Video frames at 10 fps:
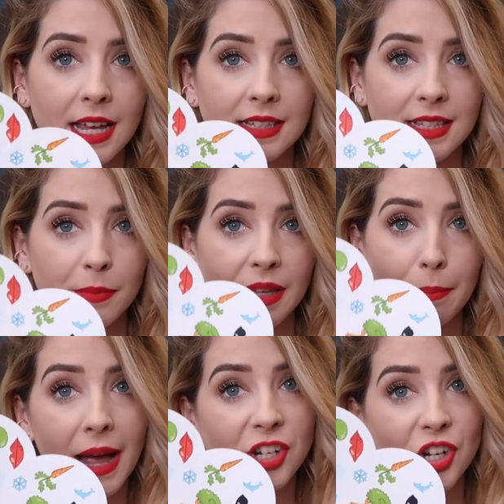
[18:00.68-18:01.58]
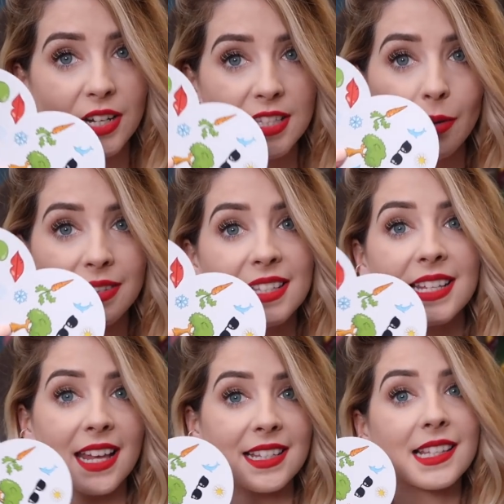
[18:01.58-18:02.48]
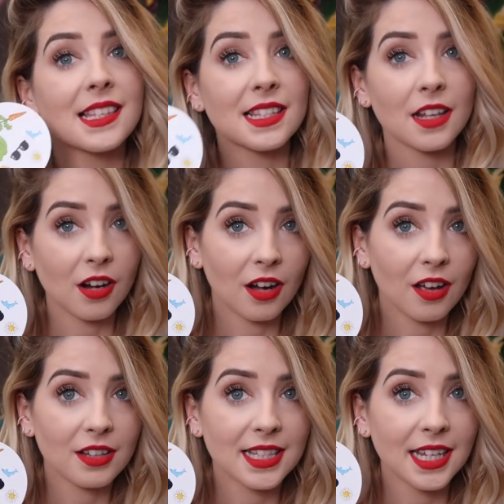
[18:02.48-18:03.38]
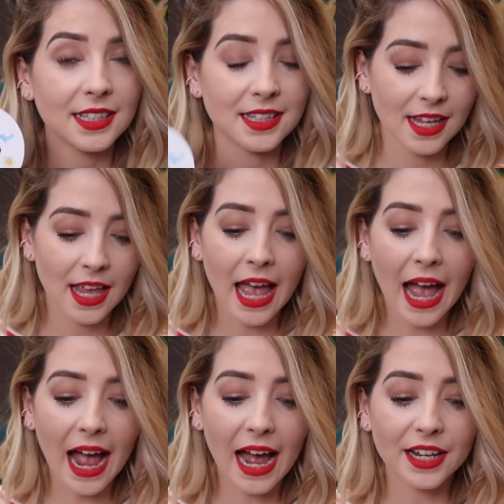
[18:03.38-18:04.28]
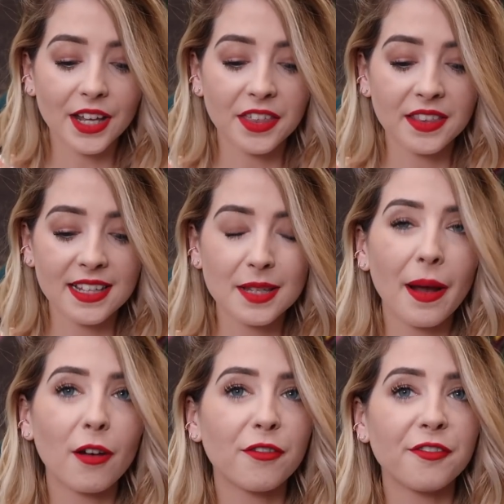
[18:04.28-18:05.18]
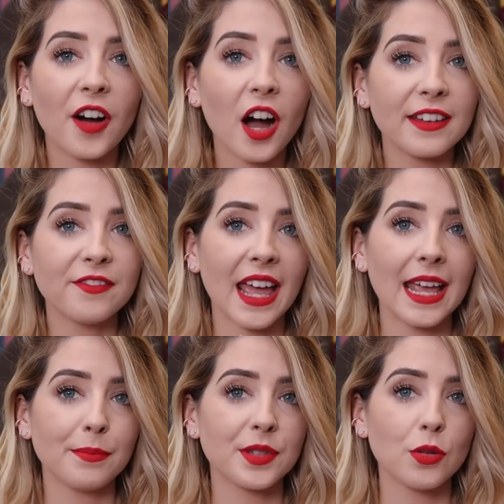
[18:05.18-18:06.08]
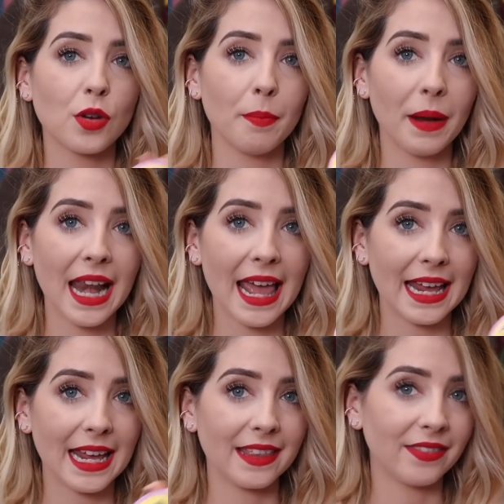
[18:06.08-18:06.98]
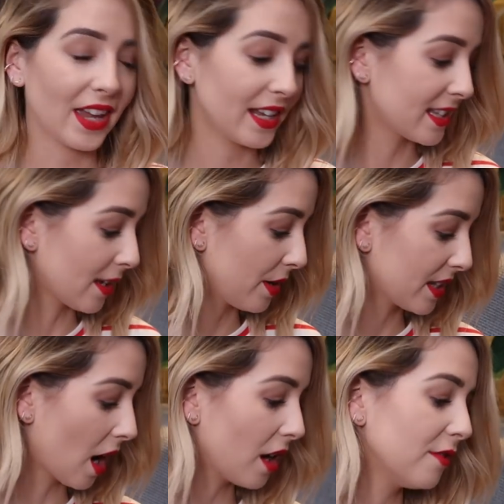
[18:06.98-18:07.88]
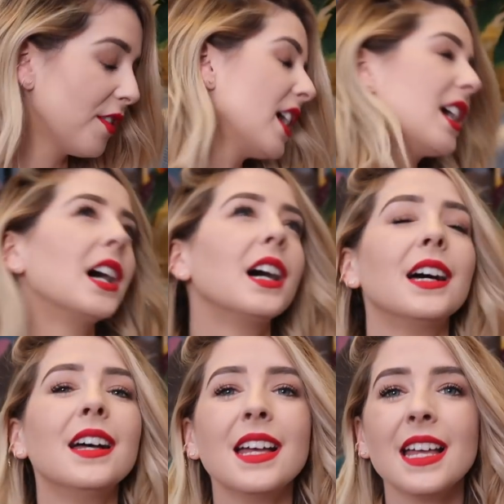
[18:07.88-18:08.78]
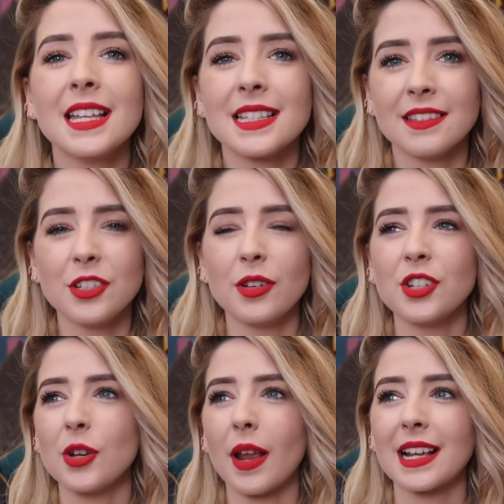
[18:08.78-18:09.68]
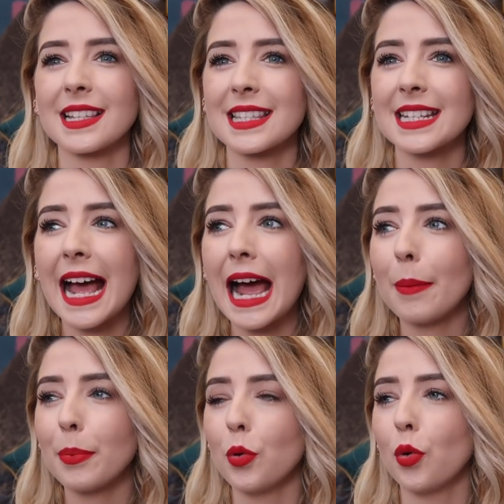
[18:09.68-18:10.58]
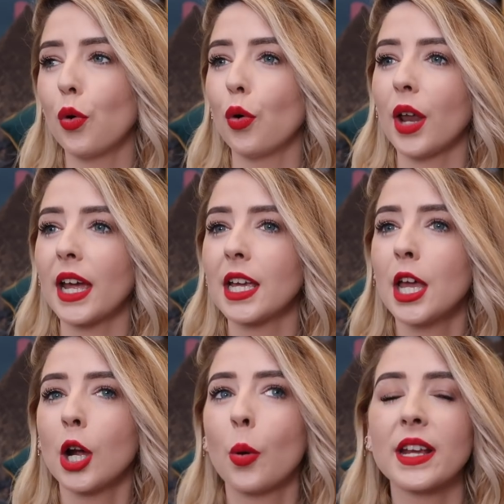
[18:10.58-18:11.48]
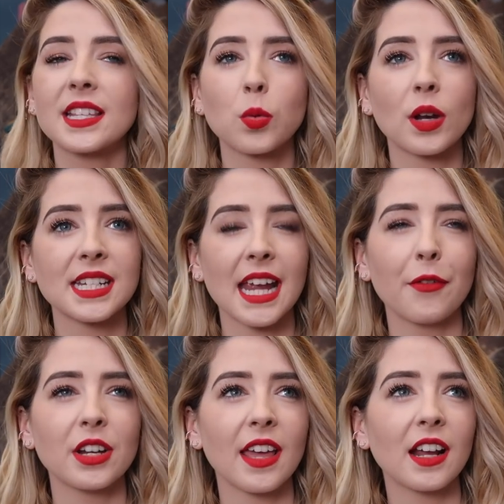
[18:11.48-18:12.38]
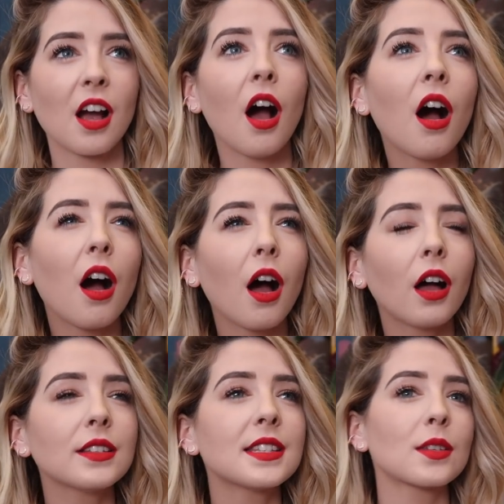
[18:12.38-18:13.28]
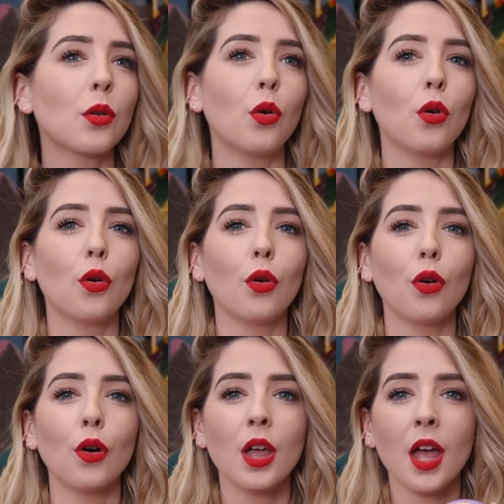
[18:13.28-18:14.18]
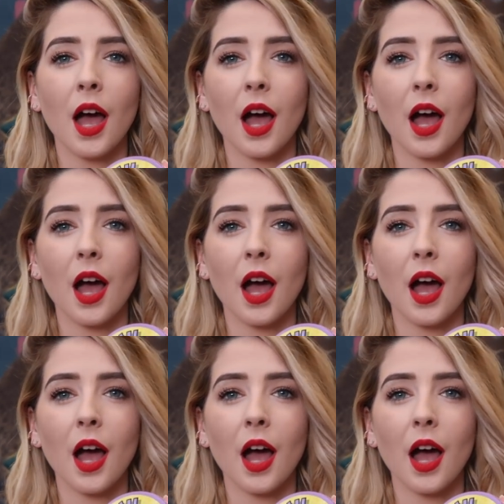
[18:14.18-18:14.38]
has something matching. So in this case, it's the sunglasses. And I think there's about 5 games you can play in this. So it's kind of like you can do like a snap, or like quickest one to get rid of their cards, or